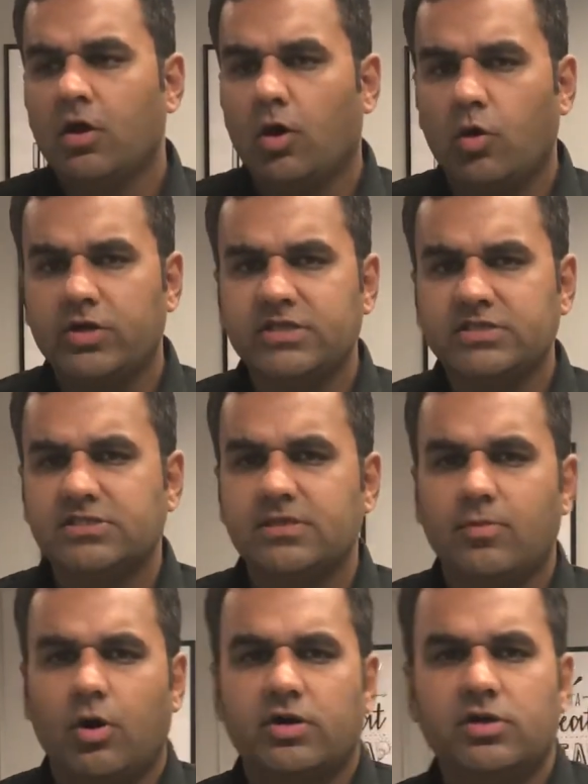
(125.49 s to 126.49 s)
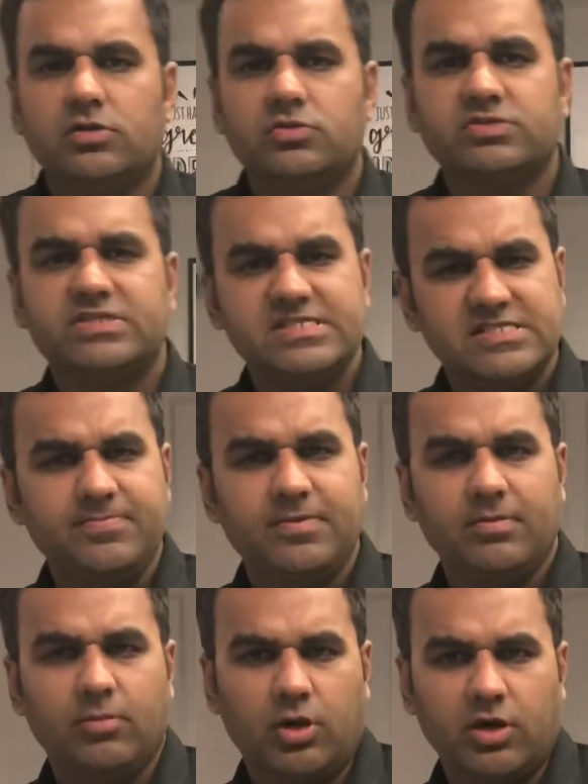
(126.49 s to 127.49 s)
OTC model to
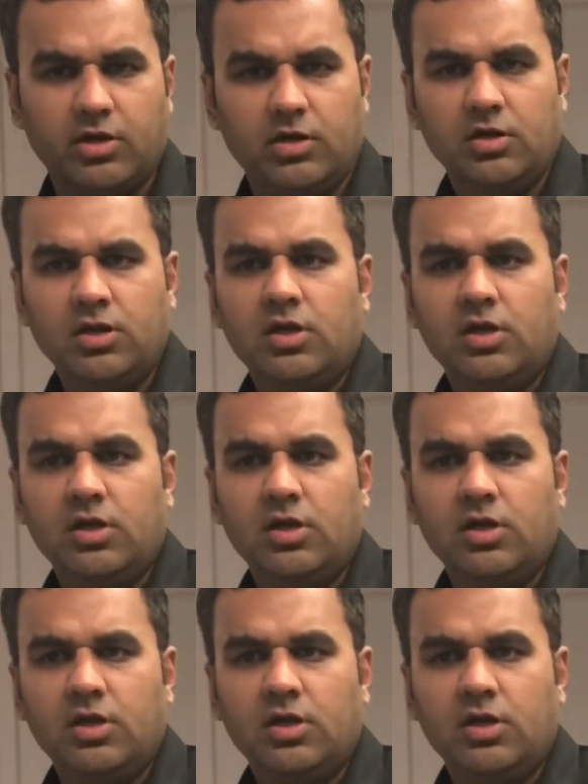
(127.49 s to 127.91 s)
CCP model,